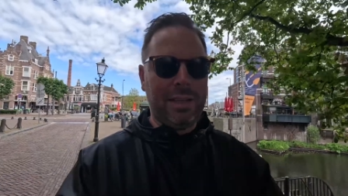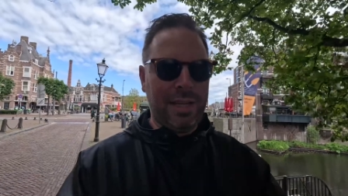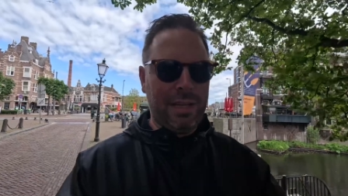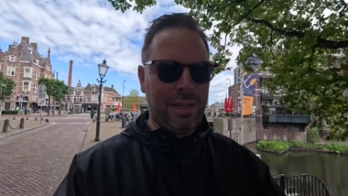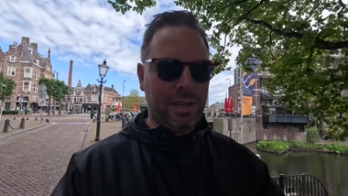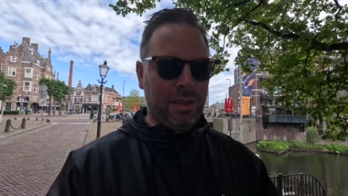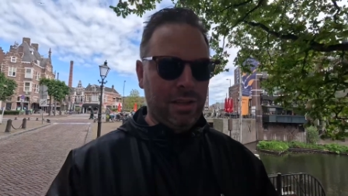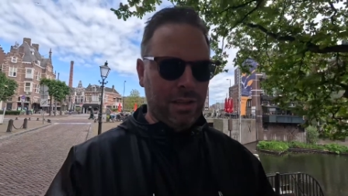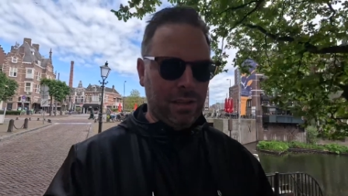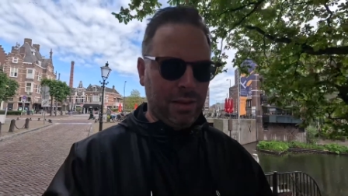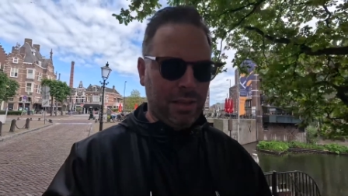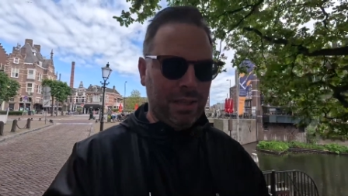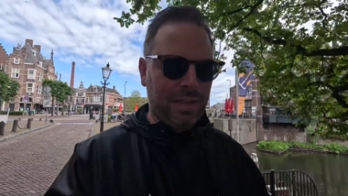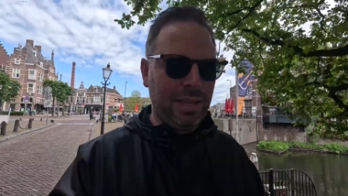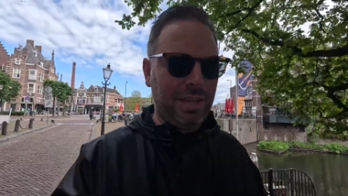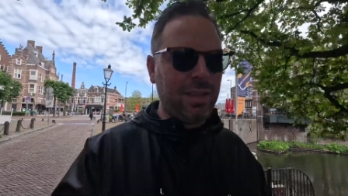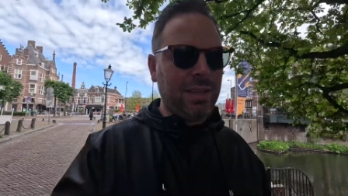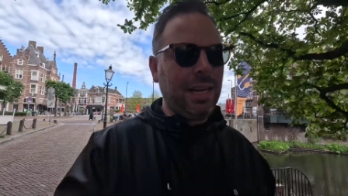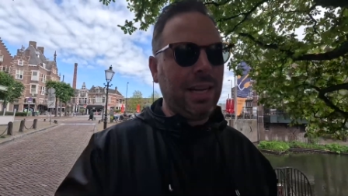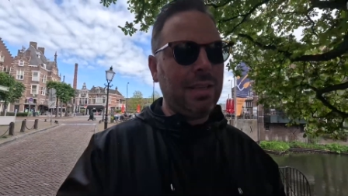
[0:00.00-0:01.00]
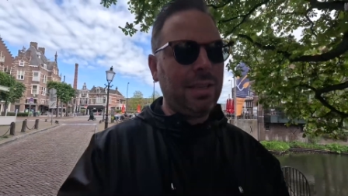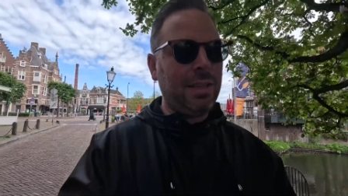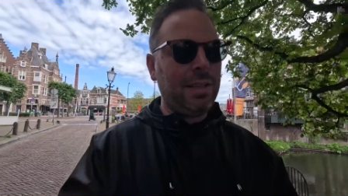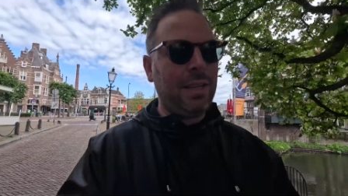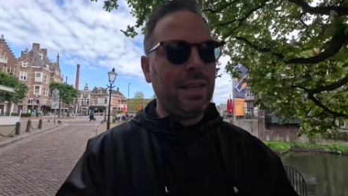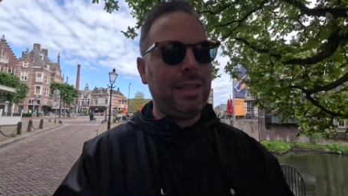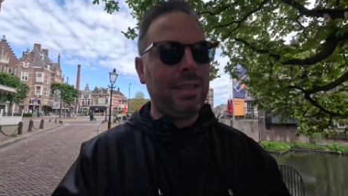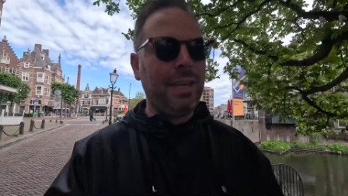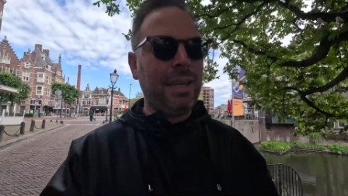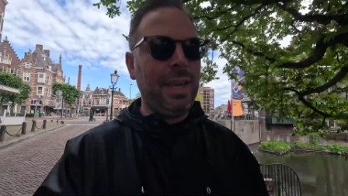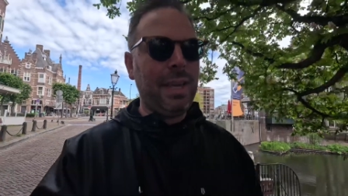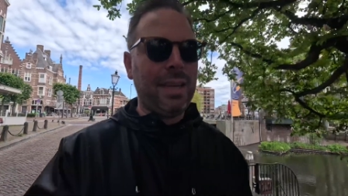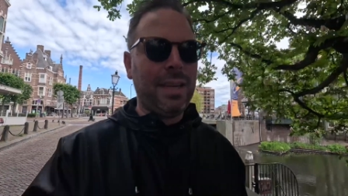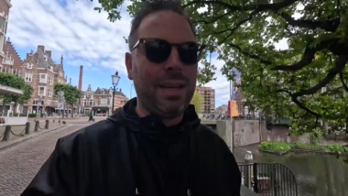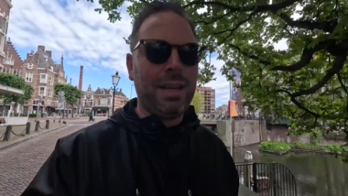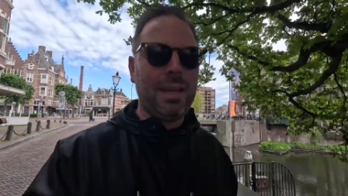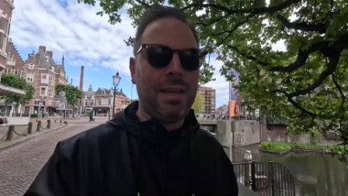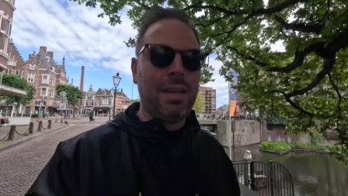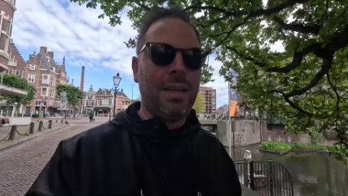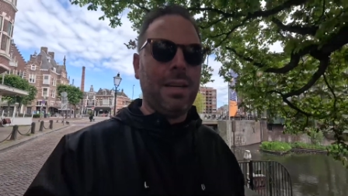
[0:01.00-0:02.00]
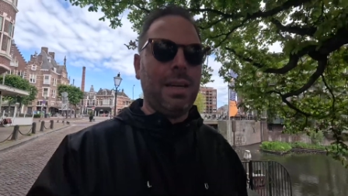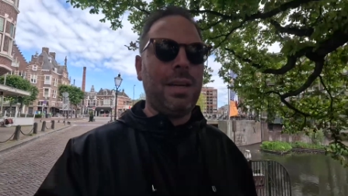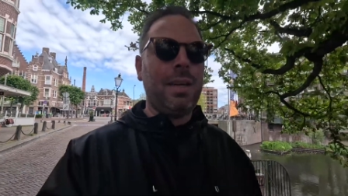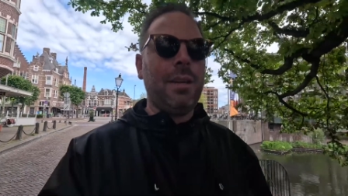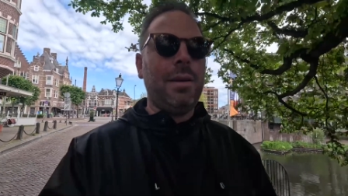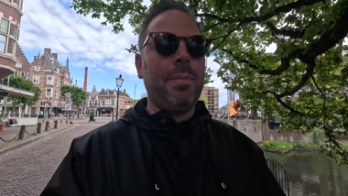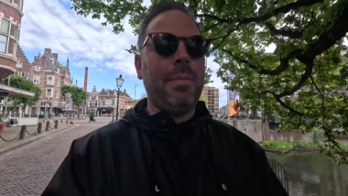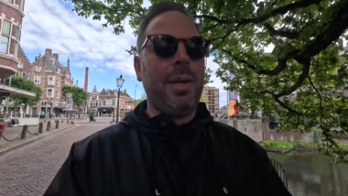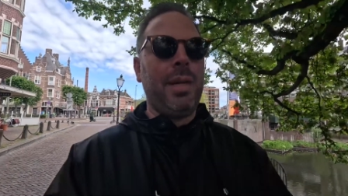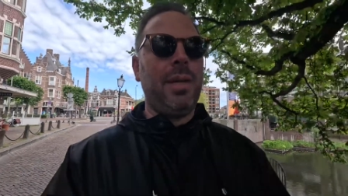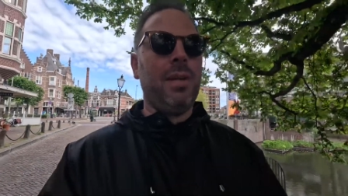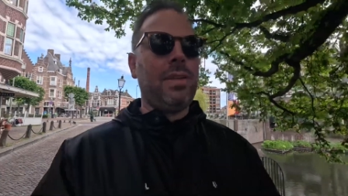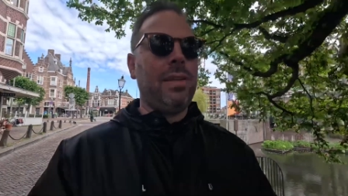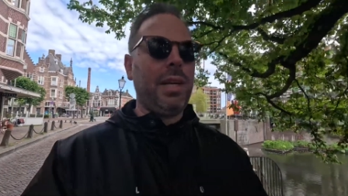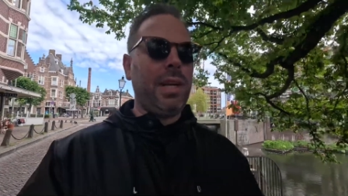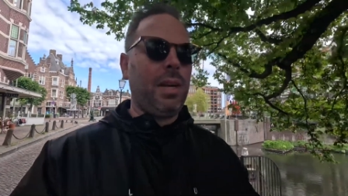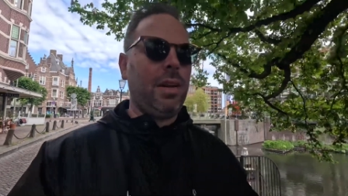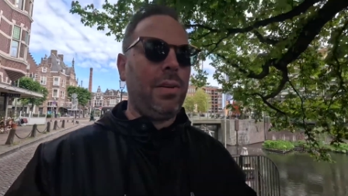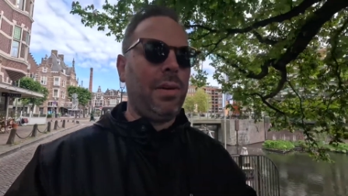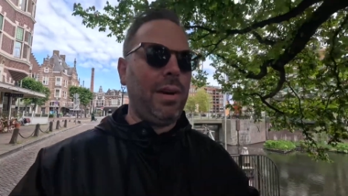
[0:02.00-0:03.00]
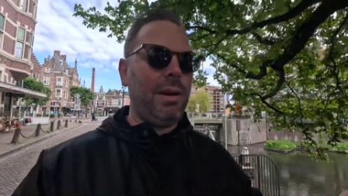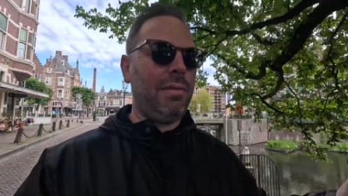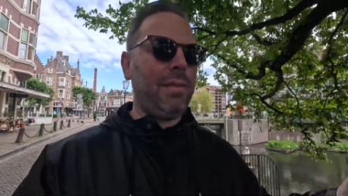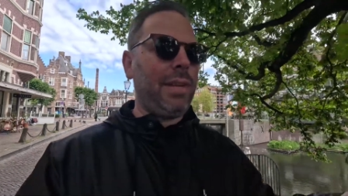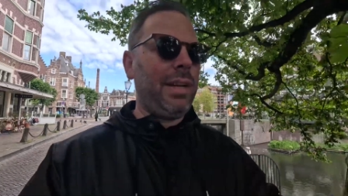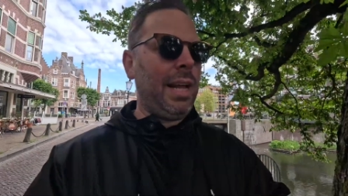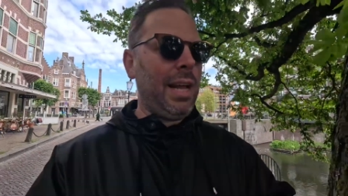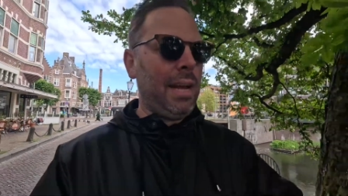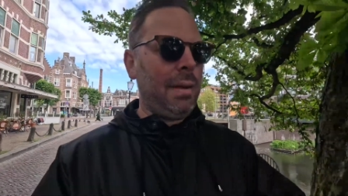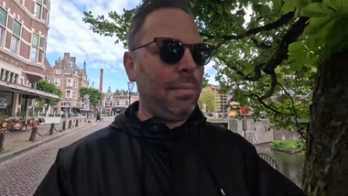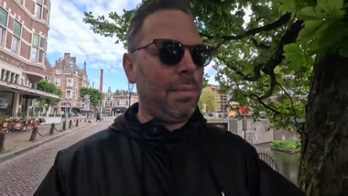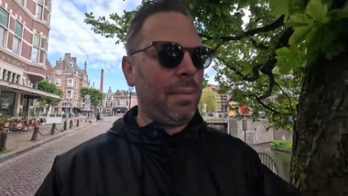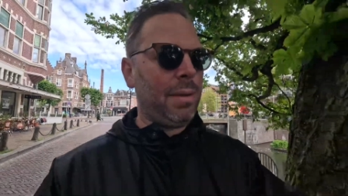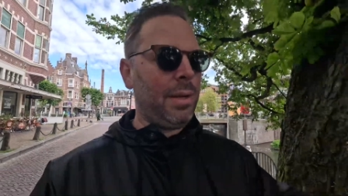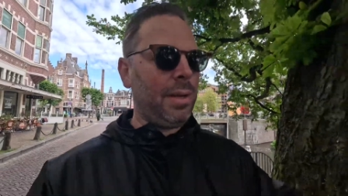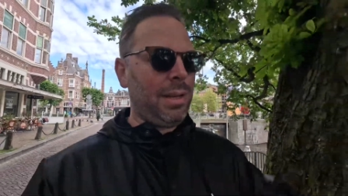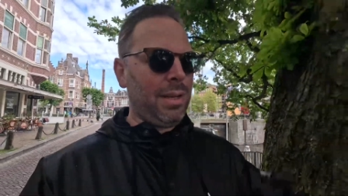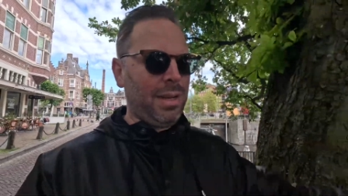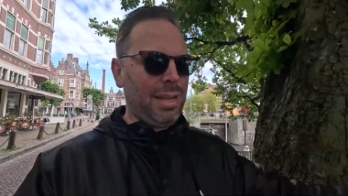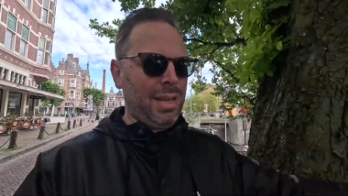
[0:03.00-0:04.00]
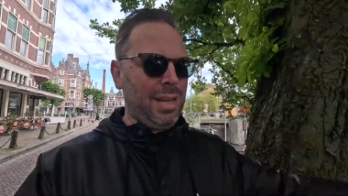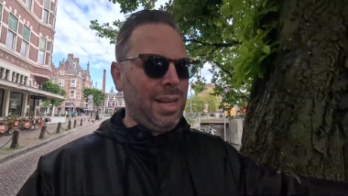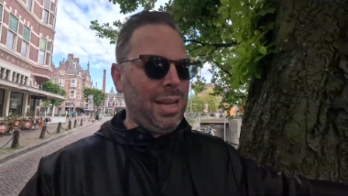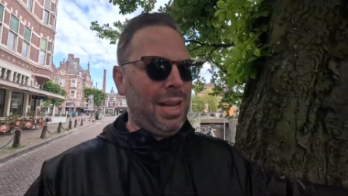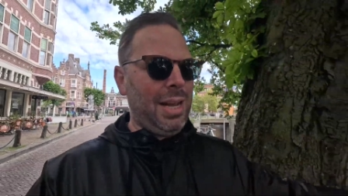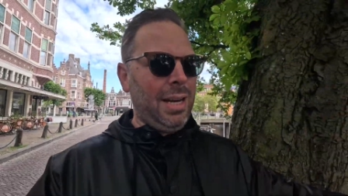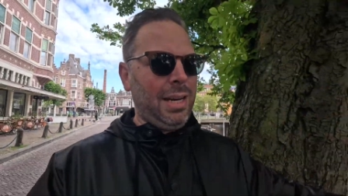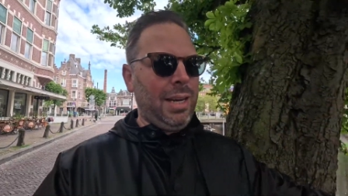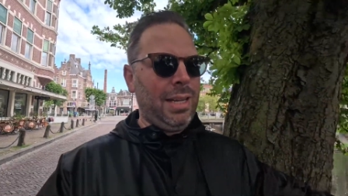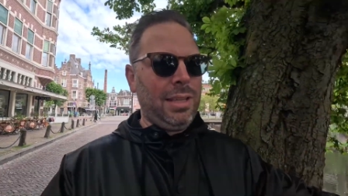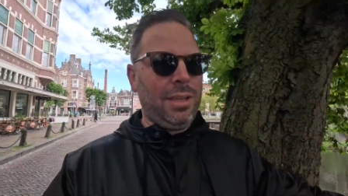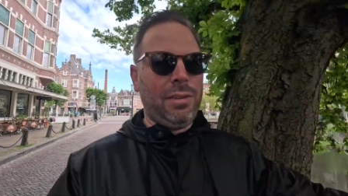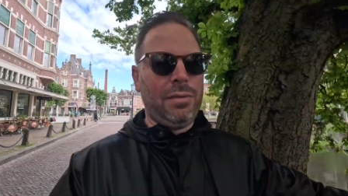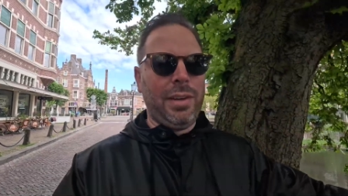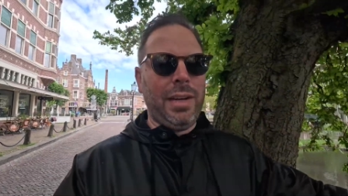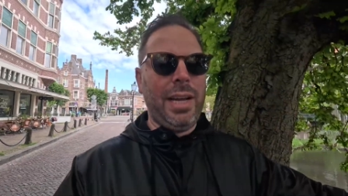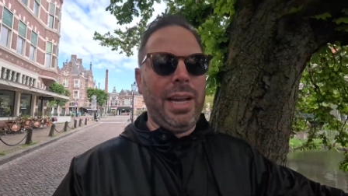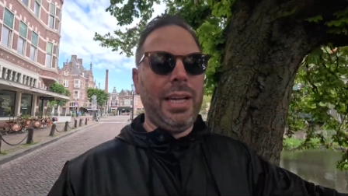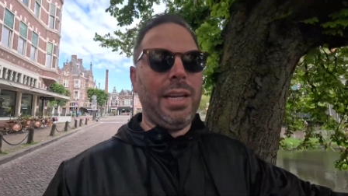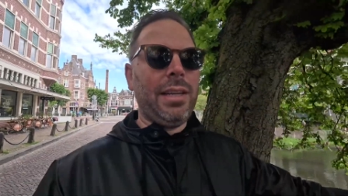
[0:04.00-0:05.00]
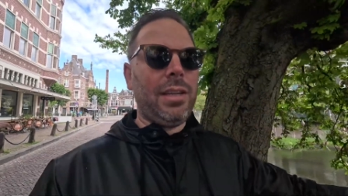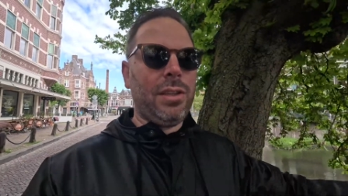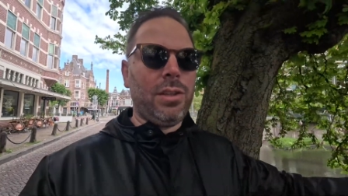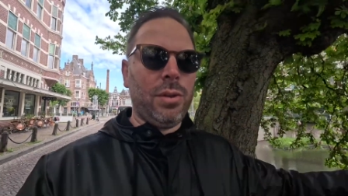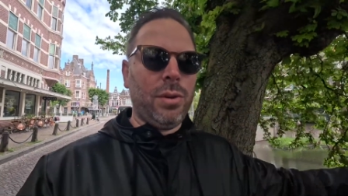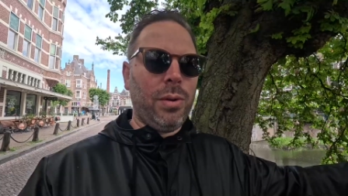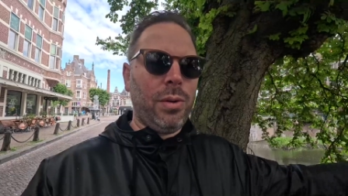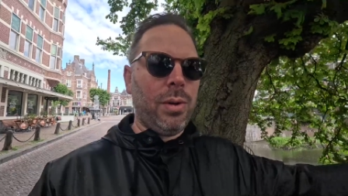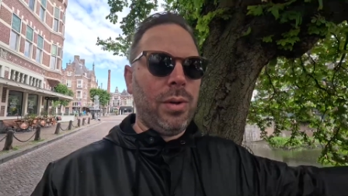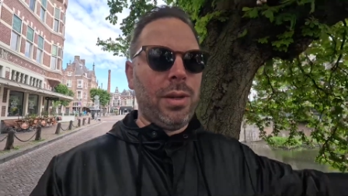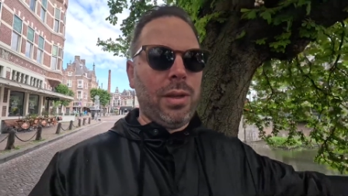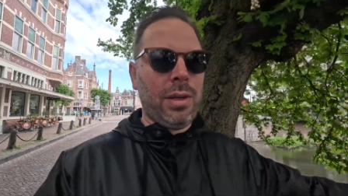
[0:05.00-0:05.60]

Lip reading: and the streets inside the city, because they all have a name that is related to